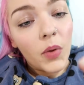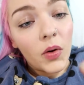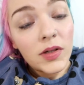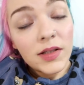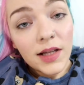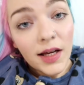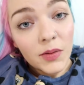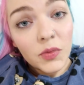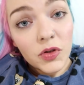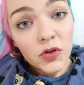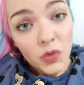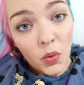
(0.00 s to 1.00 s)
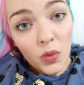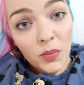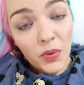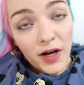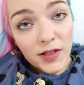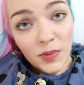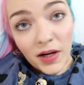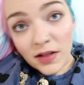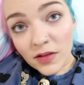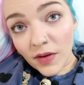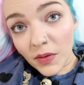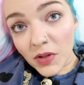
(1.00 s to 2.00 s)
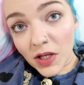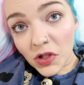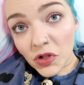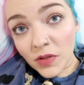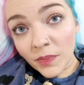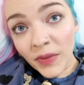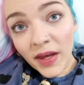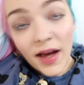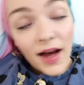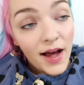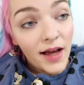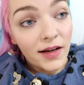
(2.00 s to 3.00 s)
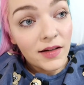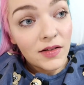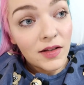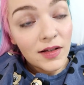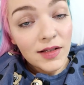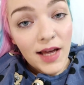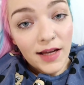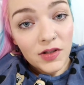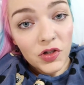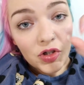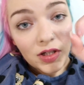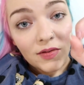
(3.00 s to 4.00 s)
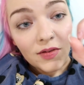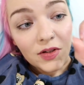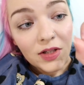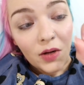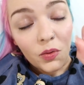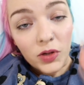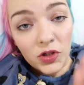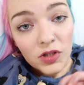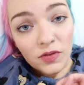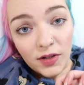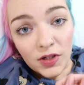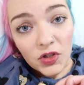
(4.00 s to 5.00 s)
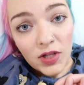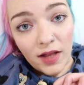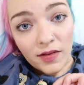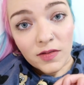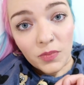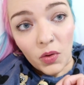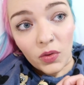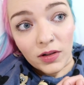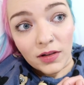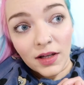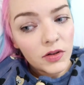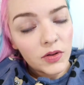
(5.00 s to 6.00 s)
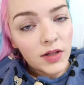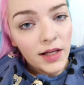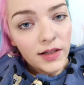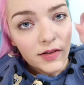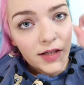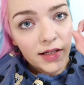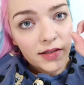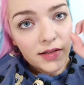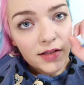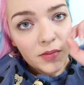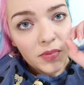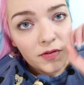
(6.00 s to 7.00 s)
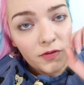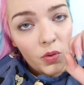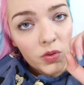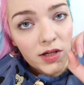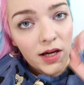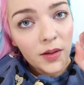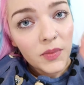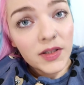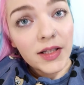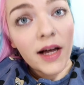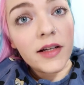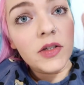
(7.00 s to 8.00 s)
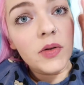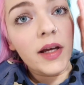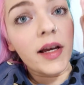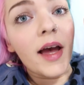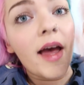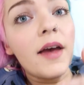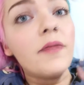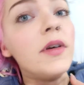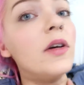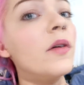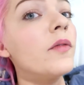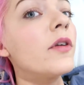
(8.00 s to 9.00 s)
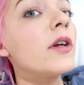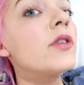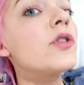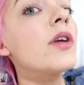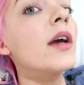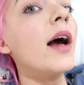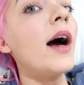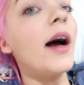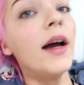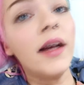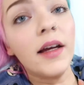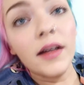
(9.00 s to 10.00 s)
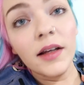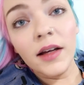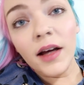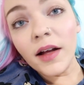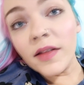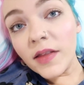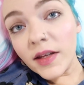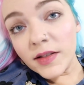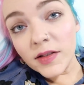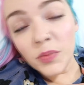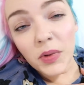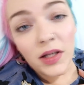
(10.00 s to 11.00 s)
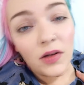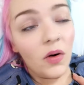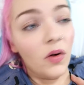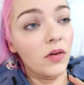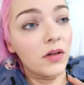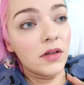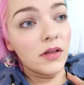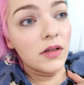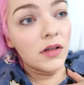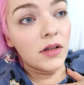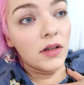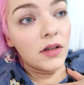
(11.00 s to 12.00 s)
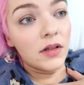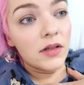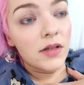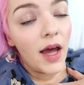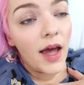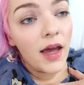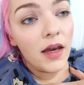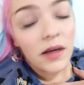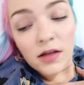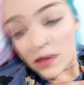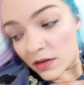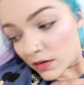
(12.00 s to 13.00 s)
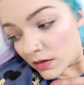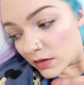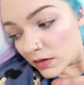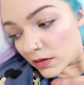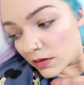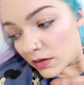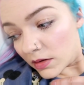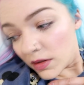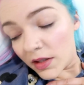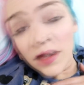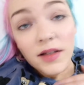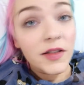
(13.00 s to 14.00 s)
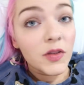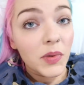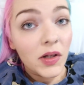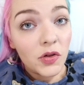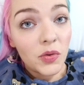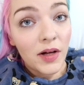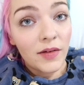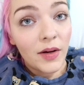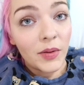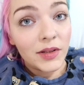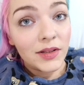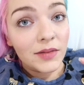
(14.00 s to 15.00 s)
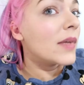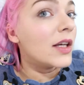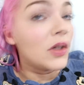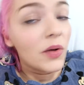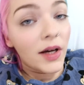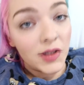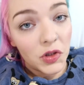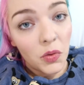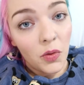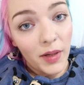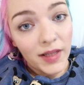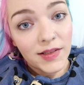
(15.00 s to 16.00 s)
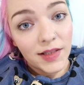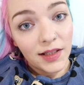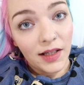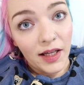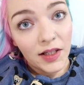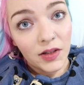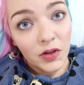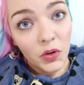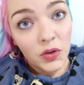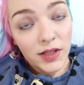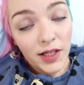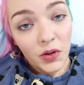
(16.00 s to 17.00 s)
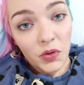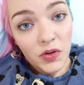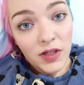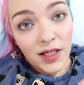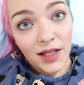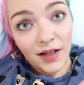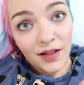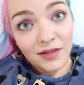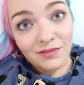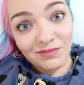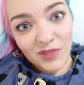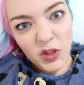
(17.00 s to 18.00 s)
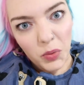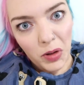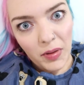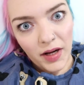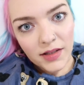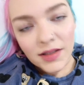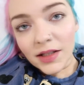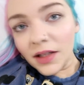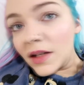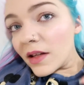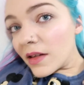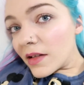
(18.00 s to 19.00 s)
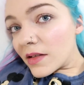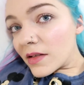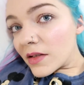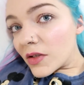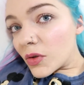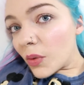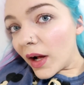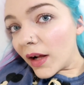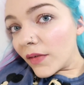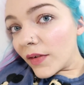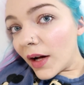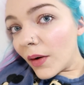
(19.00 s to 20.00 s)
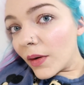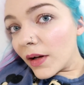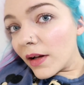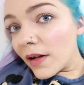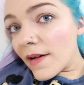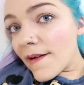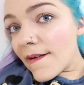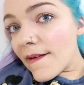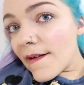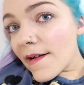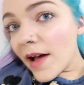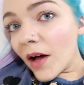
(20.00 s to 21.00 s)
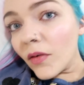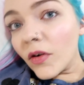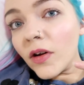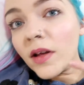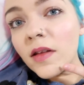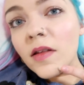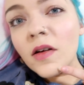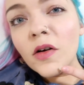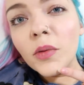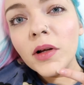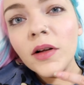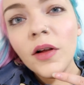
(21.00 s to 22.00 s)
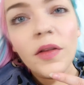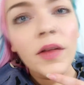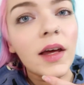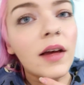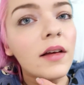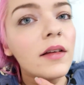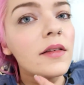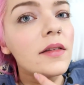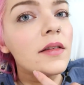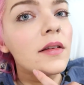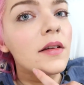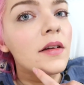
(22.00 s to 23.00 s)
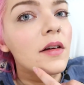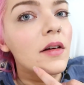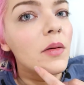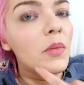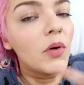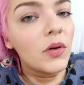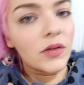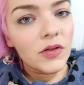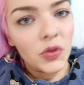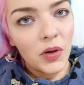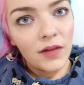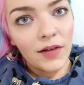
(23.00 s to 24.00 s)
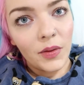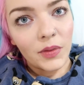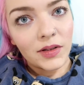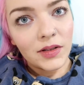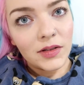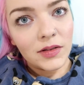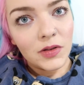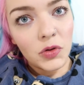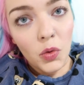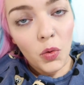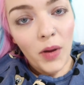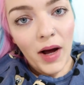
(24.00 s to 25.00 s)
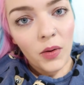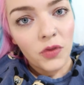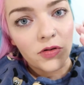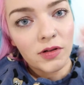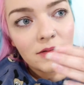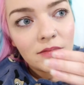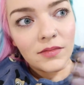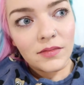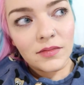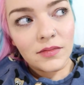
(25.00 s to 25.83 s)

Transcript: Honestly, I am so impressed by this foundation, and the tester she gave us, I only just finished that this morning. So that little tester did me 4 times, and I do like a heavy coverage, like, I, and this has been on 10 This has been on 12 hours. You guys know what my skin like looks like under here. It's pretty bad. This is a 12 hour Kat Von D. There's a couple of little things, but 12 hours, no powdering.